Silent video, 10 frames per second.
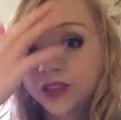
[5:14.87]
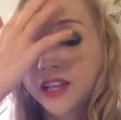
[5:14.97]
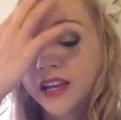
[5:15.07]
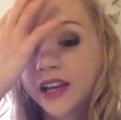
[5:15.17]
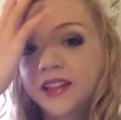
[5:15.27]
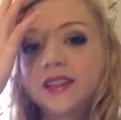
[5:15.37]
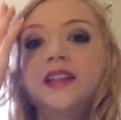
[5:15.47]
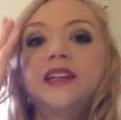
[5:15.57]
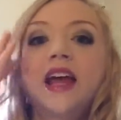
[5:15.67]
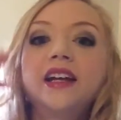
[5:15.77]
saying
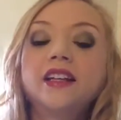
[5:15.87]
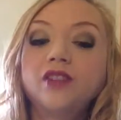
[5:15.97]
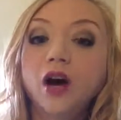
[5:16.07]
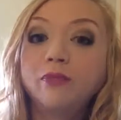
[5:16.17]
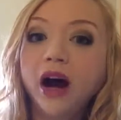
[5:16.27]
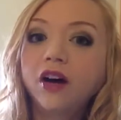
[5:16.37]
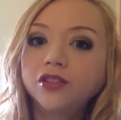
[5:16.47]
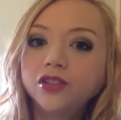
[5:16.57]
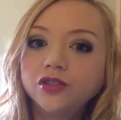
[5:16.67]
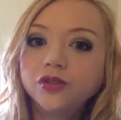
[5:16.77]
anything negative about
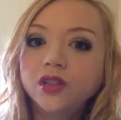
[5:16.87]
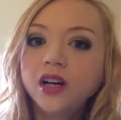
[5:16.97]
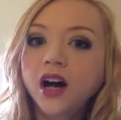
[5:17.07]
you,